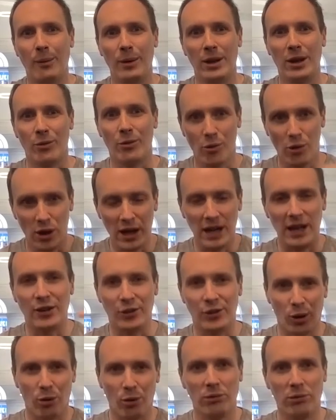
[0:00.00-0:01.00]
we mm. can really
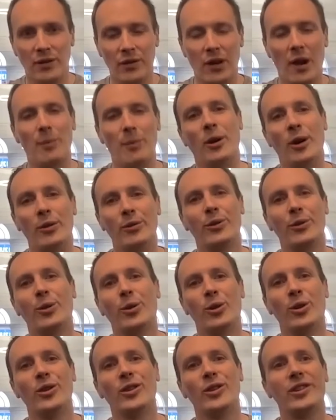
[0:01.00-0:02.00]
sort of rev up our
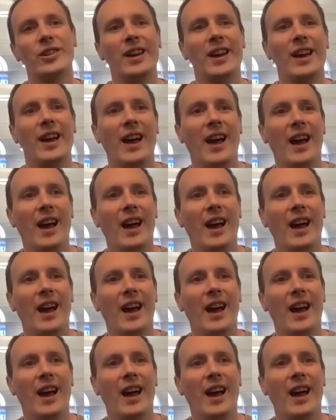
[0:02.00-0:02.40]
thoughts.